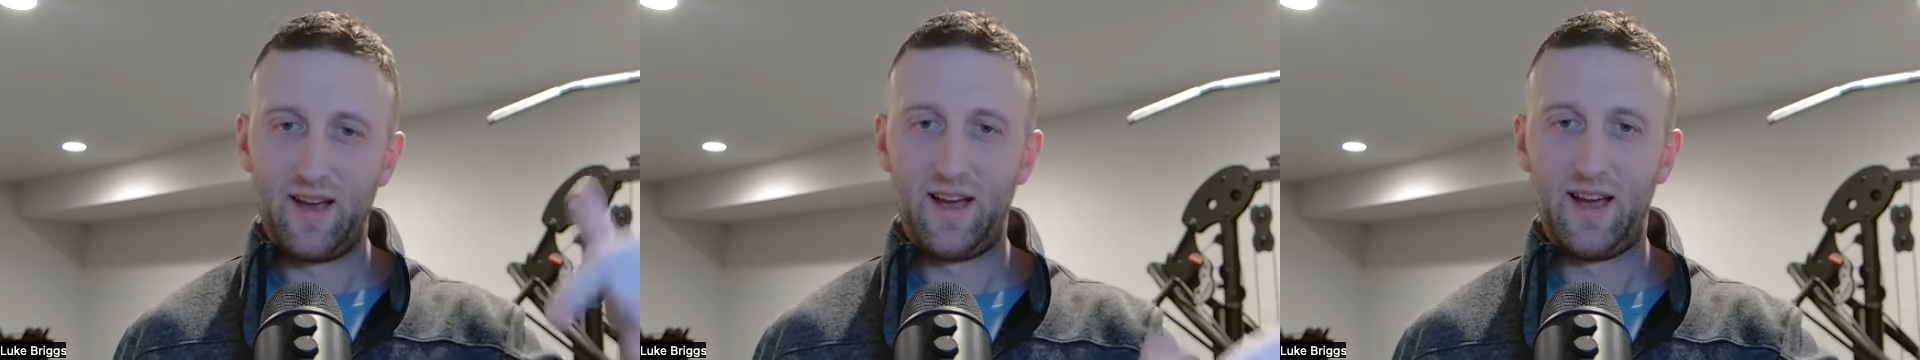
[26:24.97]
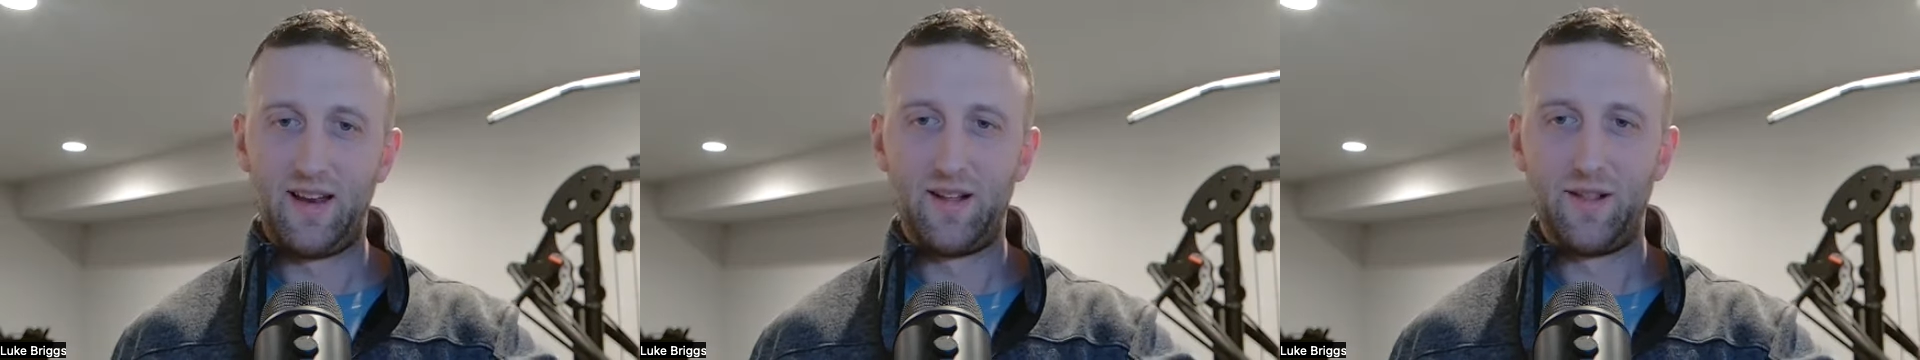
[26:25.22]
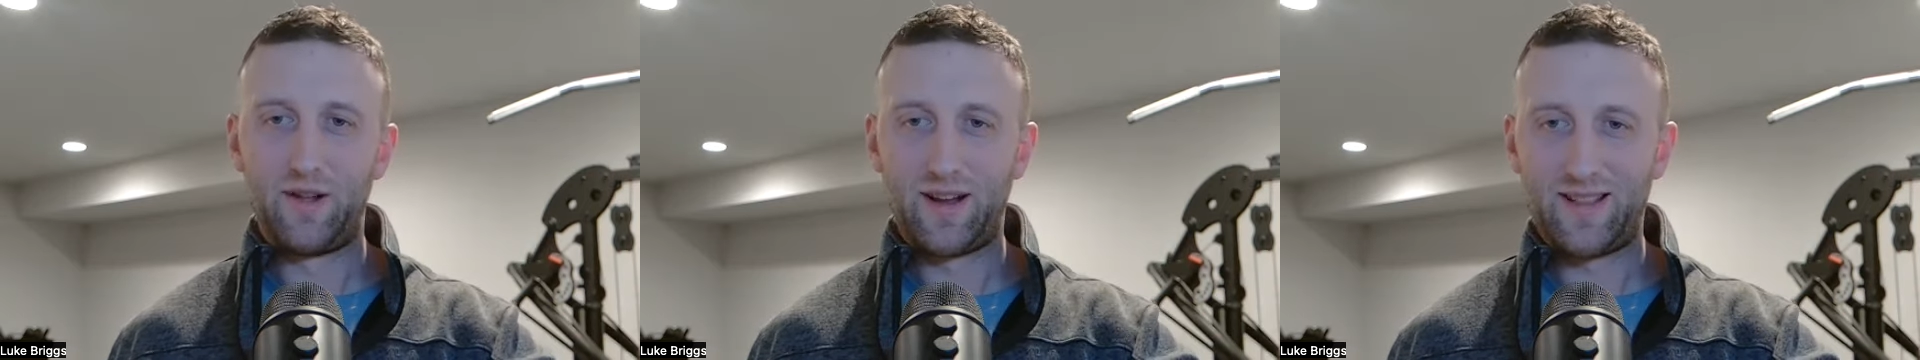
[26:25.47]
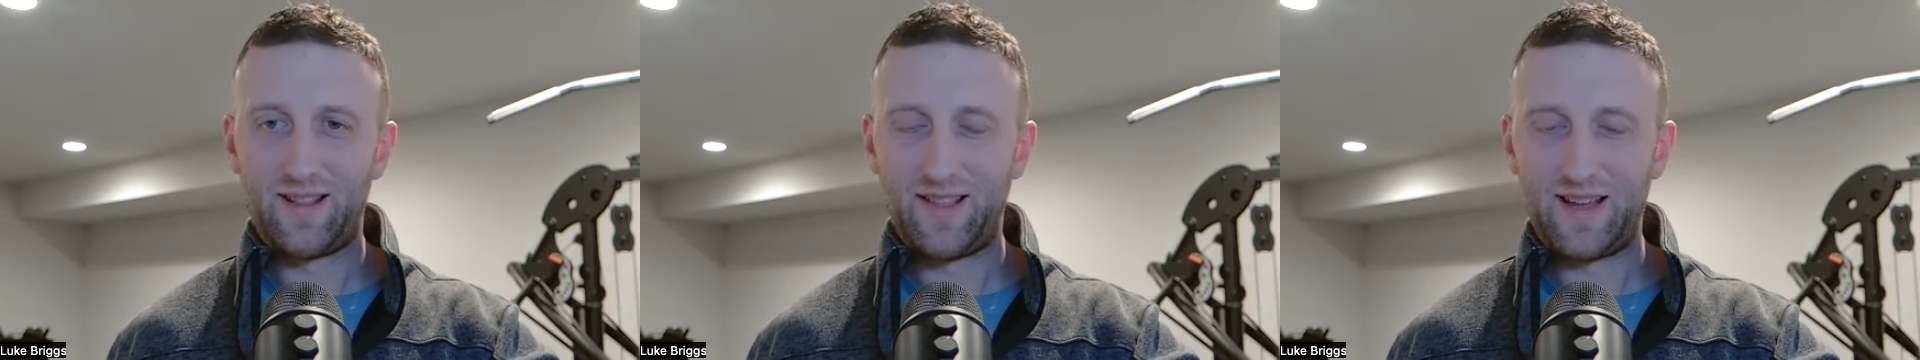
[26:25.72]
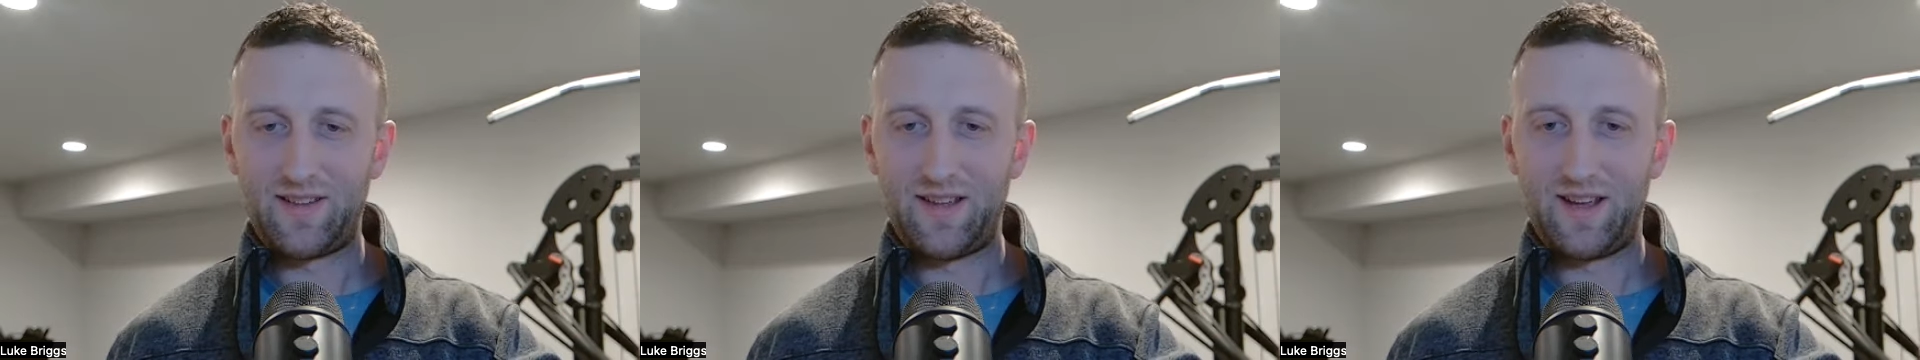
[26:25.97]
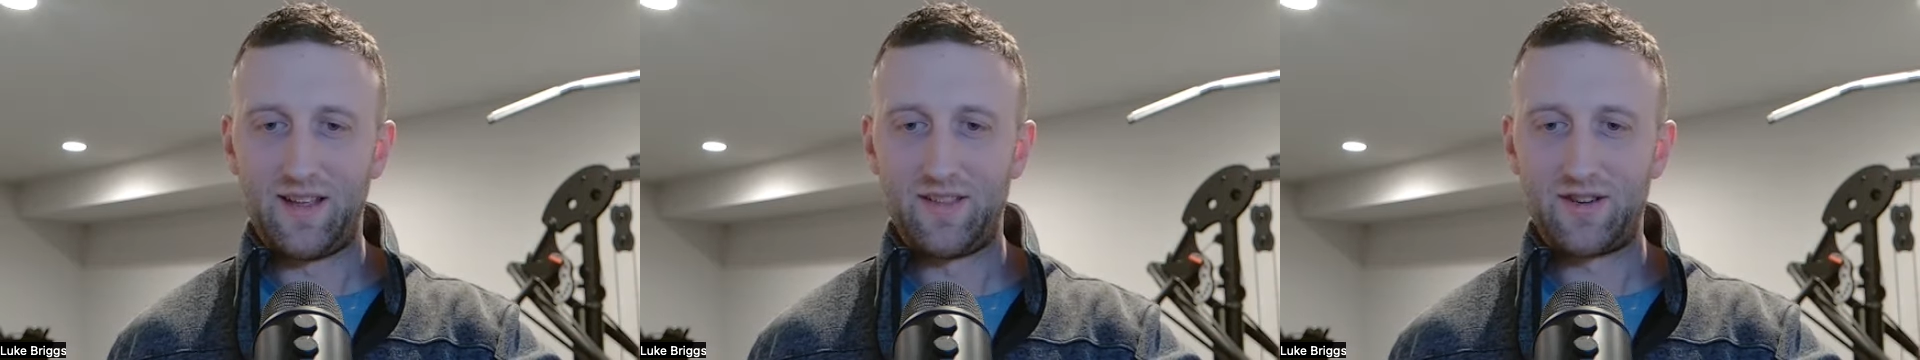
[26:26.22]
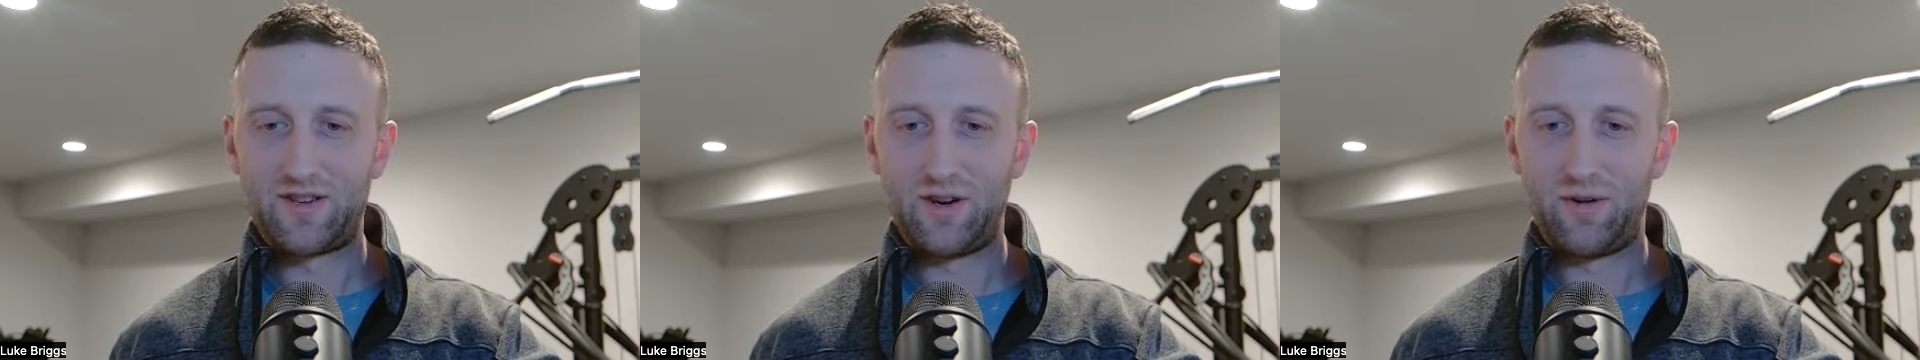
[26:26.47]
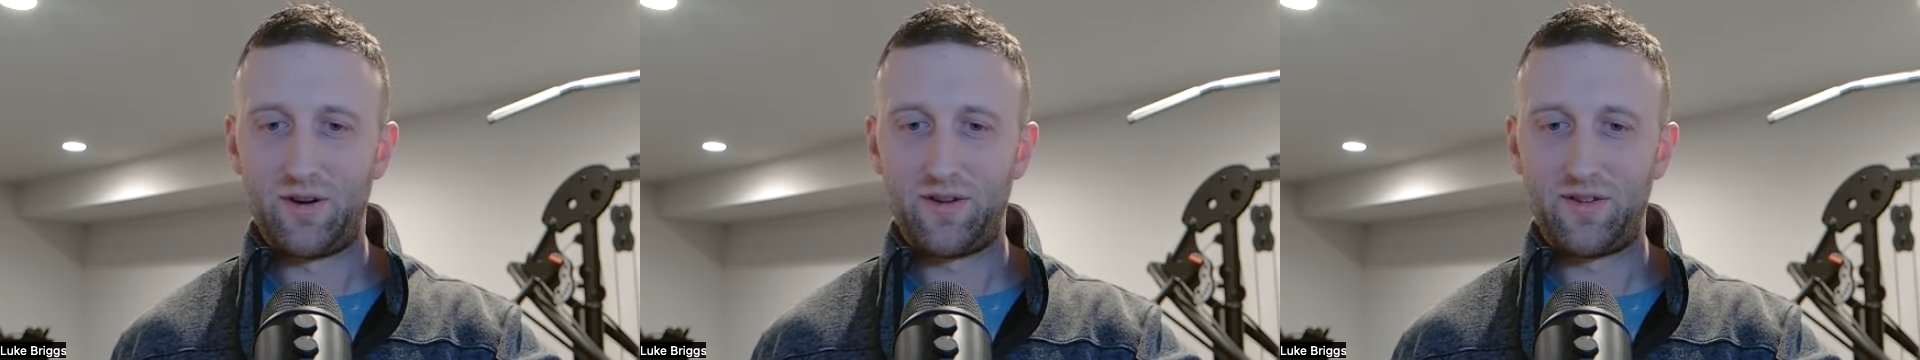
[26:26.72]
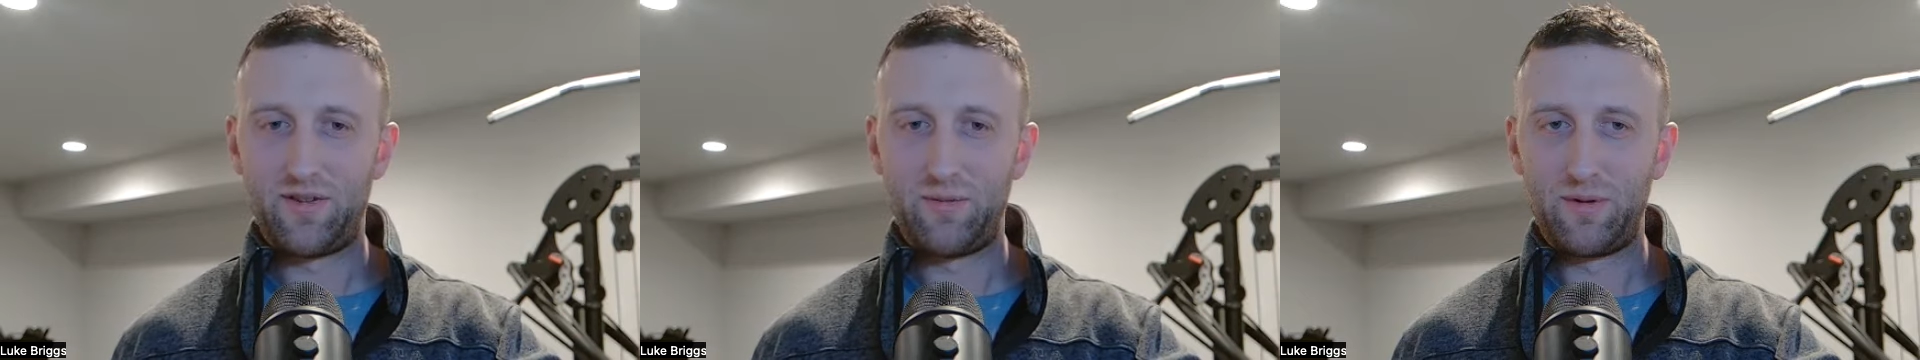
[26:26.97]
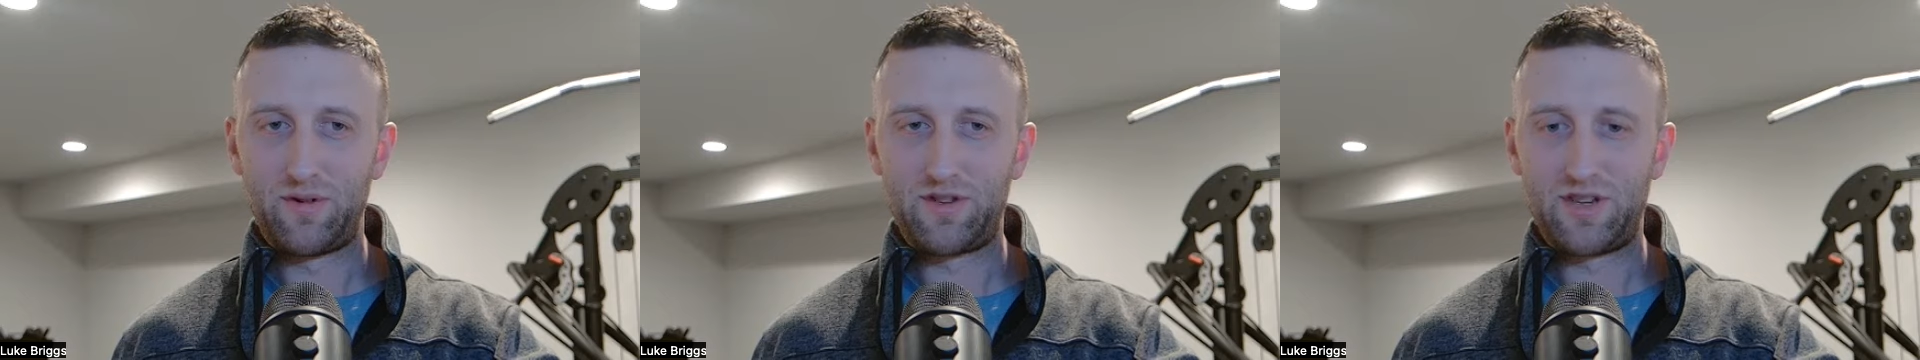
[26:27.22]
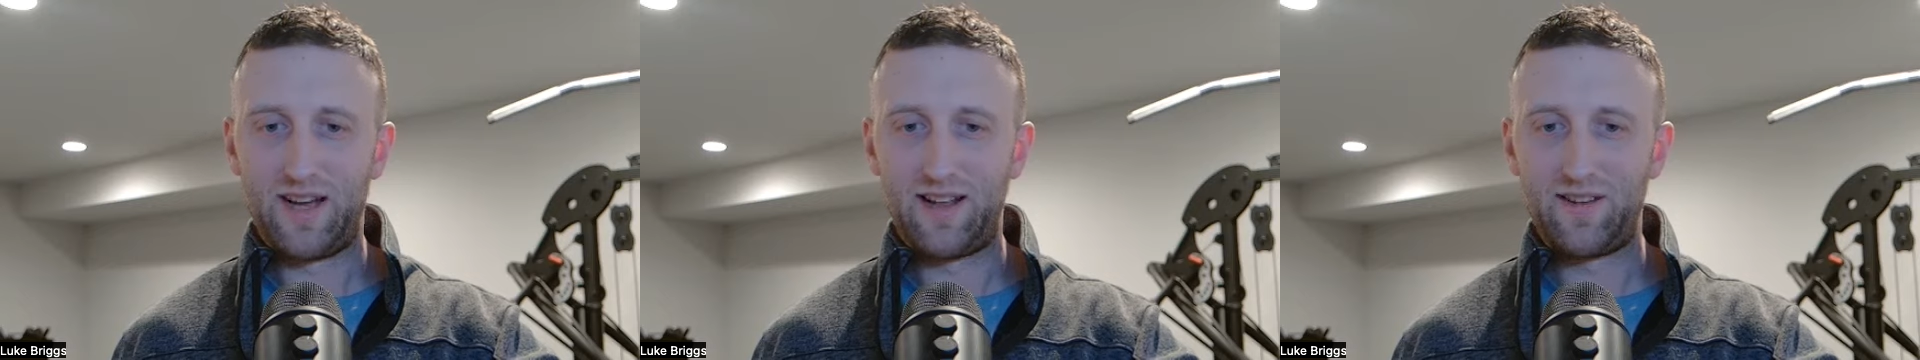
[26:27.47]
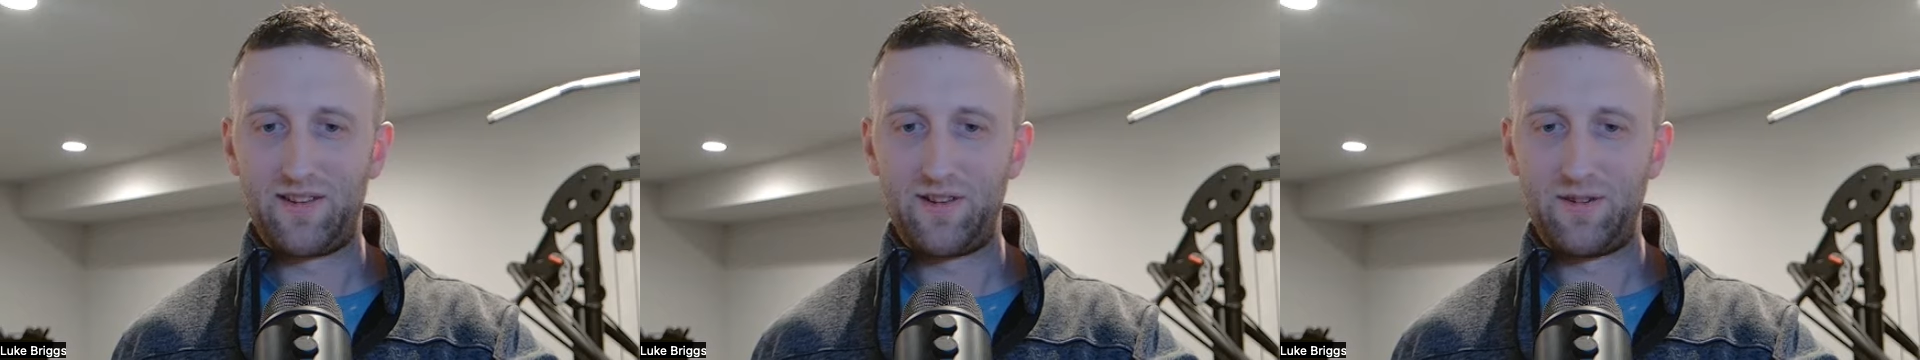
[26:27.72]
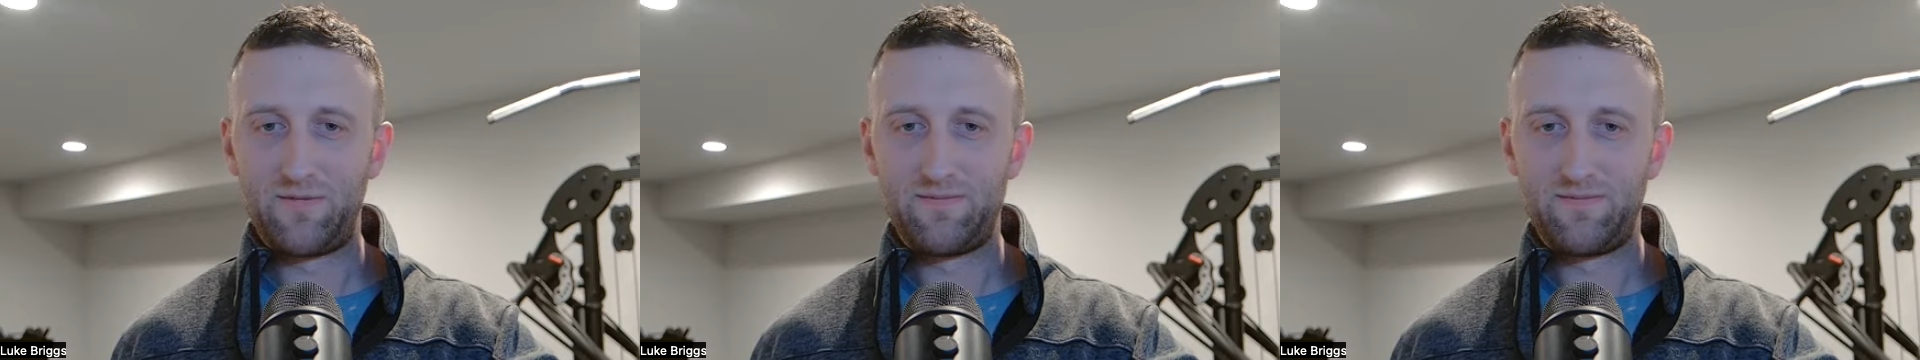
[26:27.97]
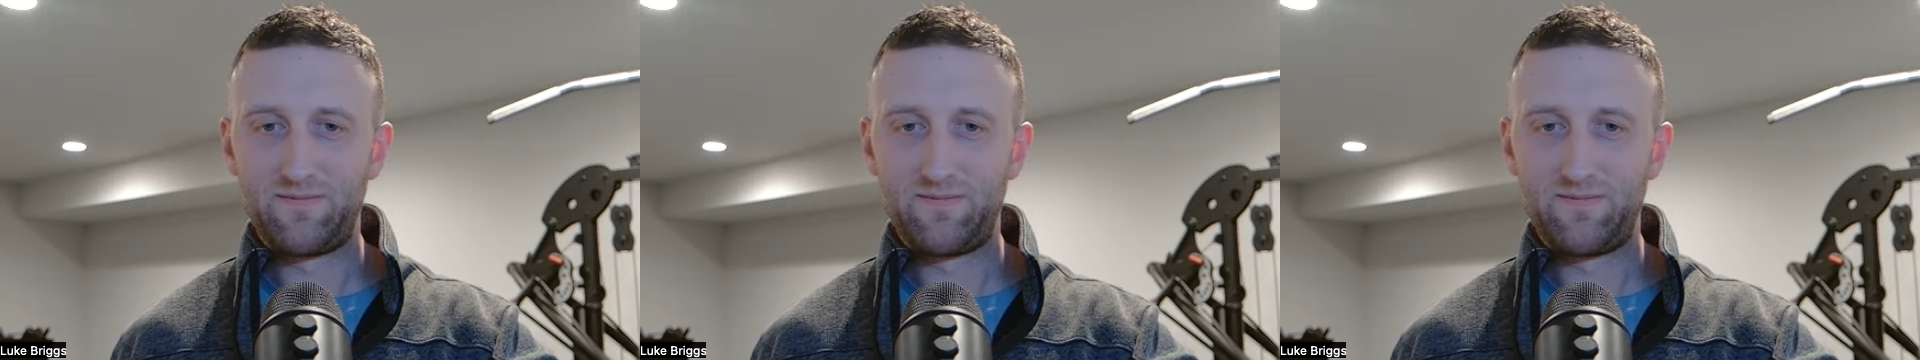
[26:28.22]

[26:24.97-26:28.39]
and look at the links in the show notes. We will chat soon.